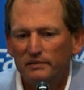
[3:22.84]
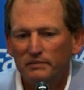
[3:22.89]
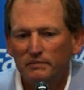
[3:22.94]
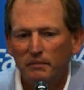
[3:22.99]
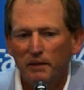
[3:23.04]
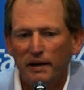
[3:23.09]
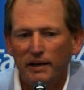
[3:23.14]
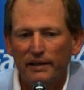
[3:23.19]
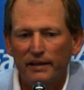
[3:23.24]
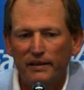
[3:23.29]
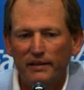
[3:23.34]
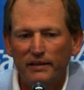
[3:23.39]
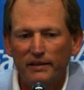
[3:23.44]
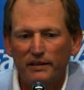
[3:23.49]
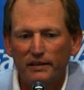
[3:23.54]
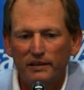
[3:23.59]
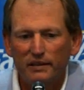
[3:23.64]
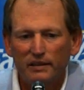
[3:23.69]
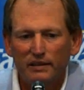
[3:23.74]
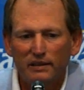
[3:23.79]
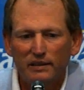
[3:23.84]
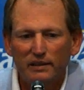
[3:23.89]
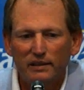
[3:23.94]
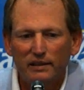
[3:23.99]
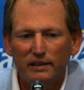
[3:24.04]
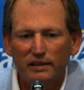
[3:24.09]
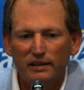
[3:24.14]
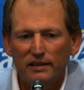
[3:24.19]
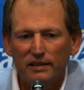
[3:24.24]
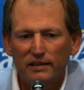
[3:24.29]
my
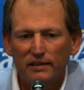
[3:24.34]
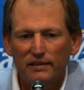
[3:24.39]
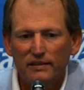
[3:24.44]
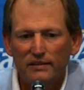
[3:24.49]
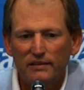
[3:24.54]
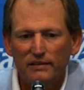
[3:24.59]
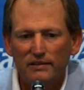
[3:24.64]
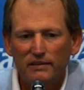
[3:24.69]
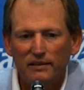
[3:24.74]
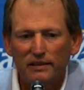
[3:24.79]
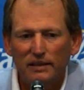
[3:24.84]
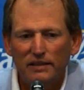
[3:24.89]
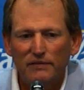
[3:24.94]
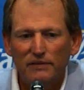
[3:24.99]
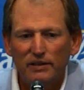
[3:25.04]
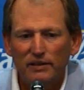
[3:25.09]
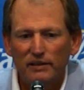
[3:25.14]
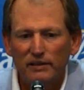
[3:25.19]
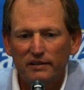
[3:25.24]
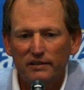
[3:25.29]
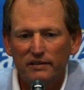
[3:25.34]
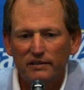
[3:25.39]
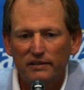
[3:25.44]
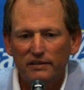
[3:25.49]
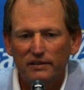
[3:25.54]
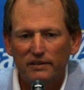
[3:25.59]
leaving